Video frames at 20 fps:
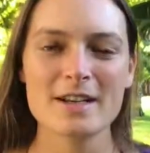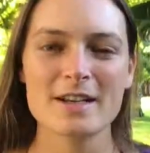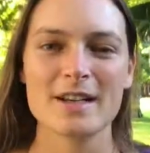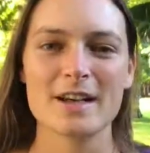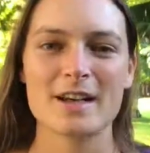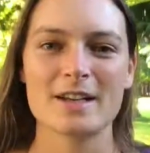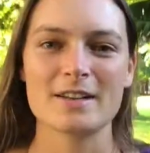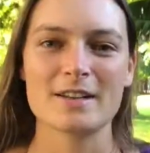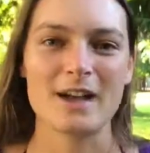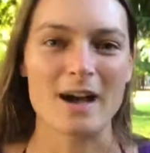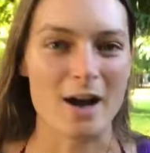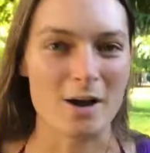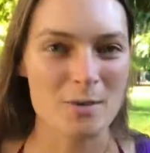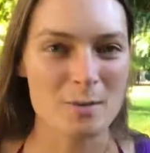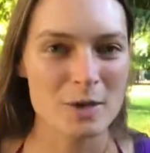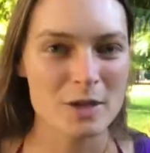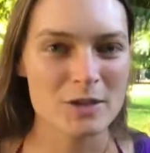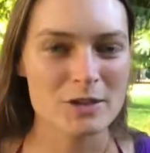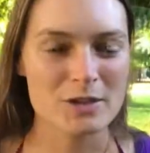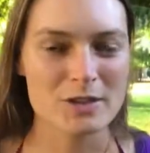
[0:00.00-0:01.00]
at how
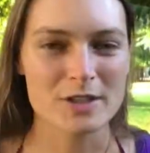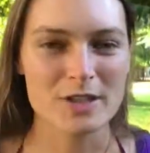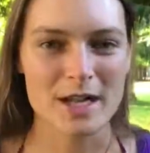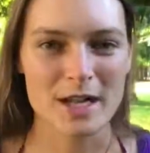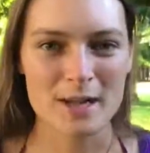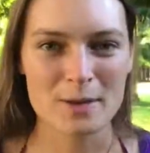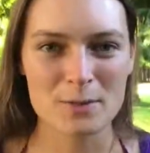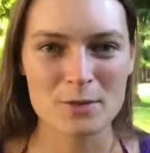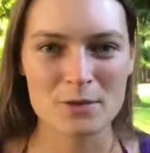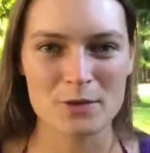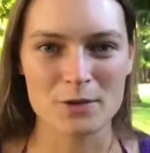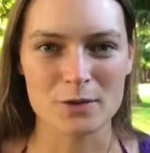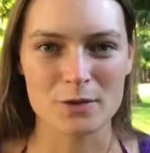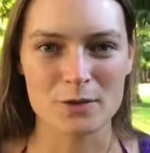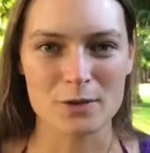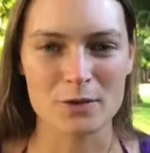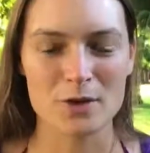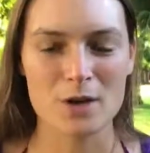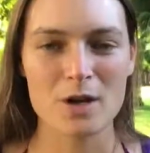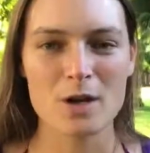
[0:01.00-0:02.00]
much it helps
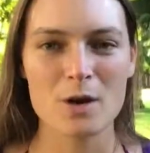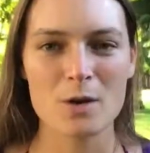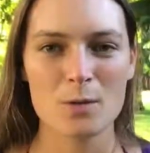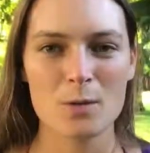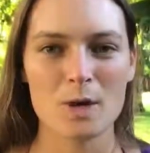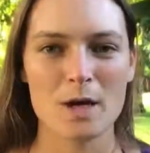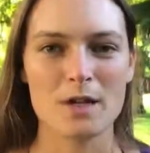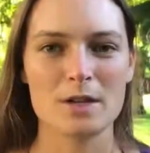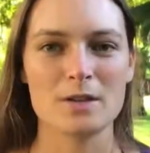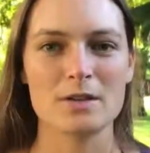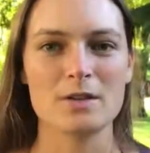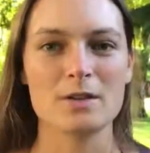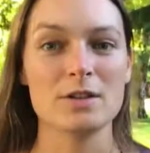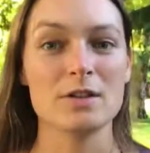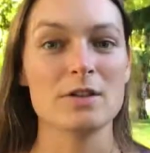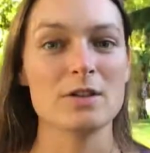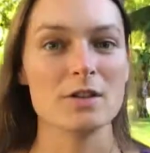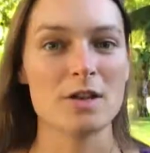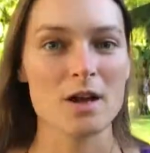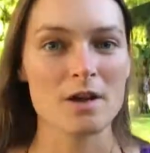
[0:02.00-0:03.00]
you when
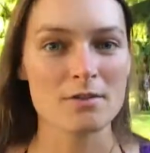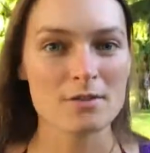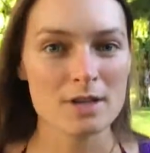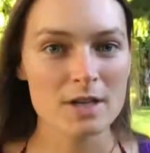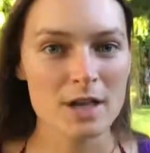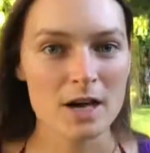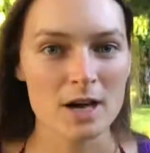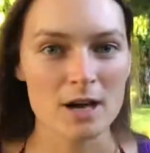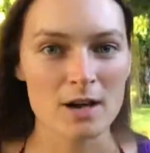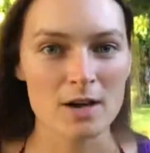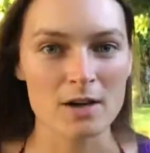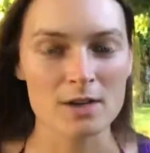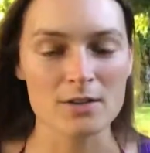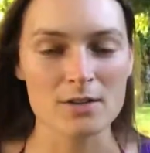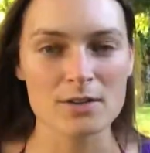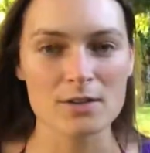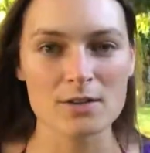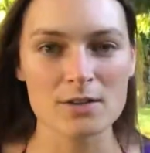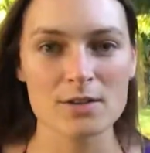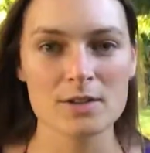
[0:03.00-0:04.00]
your loving
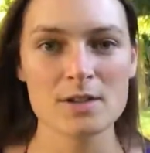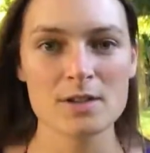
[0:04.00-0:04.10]
heart